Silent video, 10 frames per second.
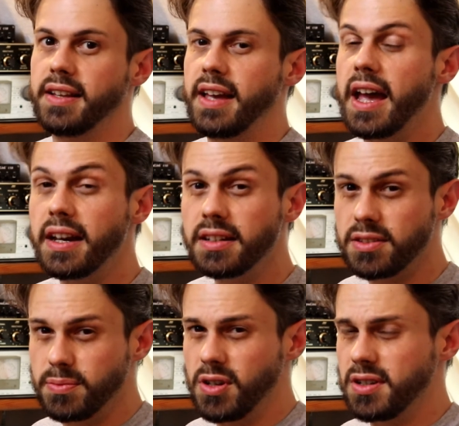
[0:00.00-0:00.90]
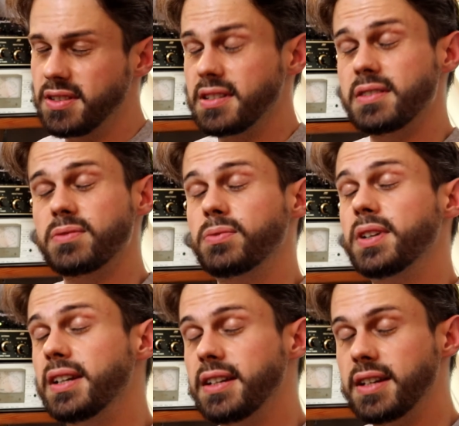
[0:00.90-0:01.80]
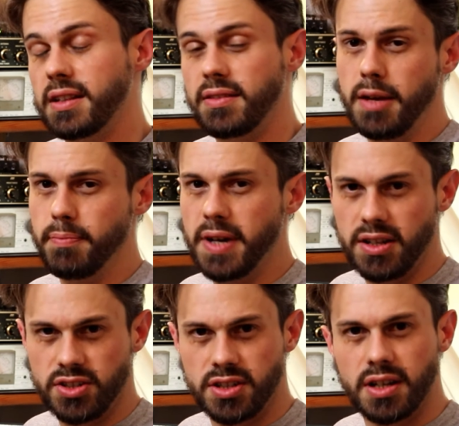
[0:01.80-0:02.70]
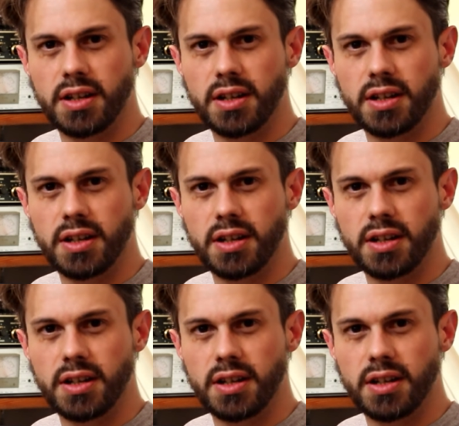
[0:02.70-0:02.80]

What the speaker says: And to be honest, it's really not that much.